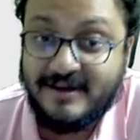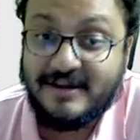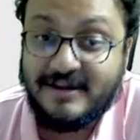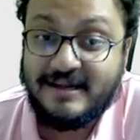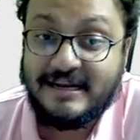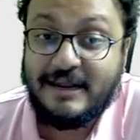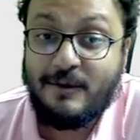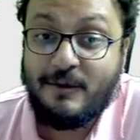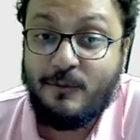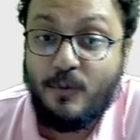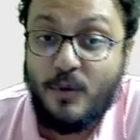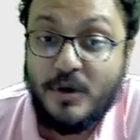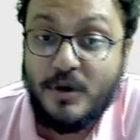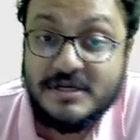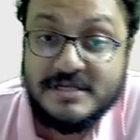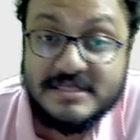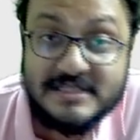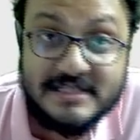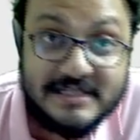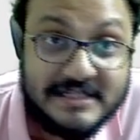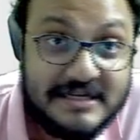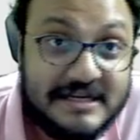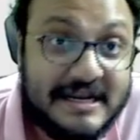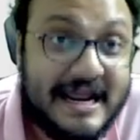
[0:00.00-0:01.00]
Now, what is
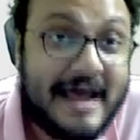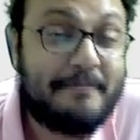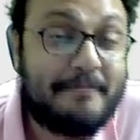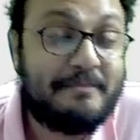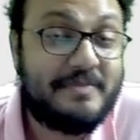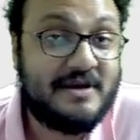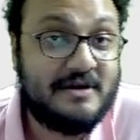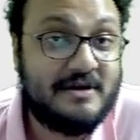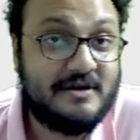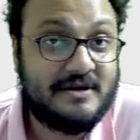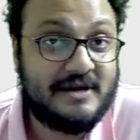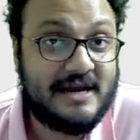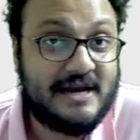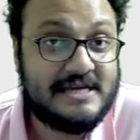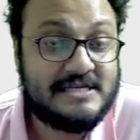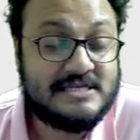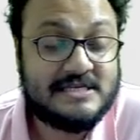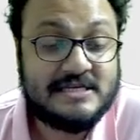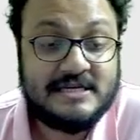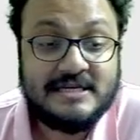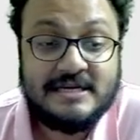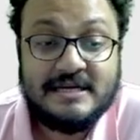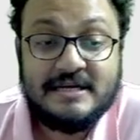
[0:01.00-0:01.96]
the trap here, guys?